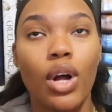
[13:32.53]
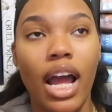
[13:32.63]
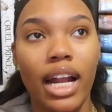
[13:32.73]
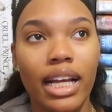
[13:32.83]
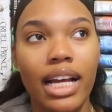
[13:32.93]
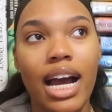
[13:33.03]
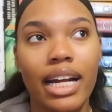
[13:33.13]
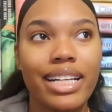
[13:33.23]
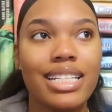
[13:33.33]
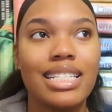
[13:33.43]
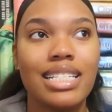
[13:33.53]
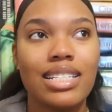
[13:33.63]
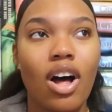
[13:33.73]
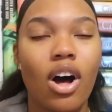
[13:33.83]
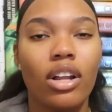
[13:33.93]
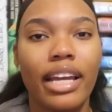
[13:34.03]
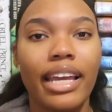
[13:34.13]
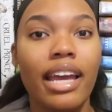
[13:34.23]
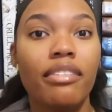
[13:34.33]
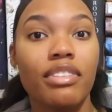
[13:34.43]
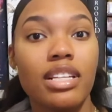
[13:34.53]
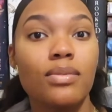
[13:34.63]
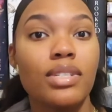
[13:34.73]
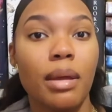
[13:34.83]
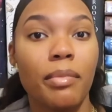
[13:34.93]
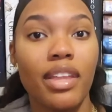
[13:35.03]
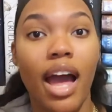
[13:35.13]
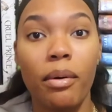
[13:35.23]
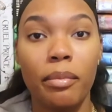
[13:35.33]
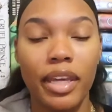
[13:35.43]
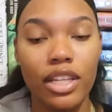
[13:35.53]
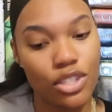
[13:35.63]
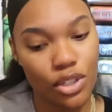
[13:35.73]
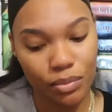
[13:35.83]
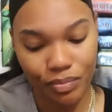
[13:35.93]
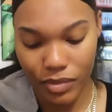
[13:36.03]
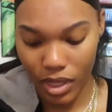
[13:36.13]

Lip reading: I kind of saw like if this was something that I would be into.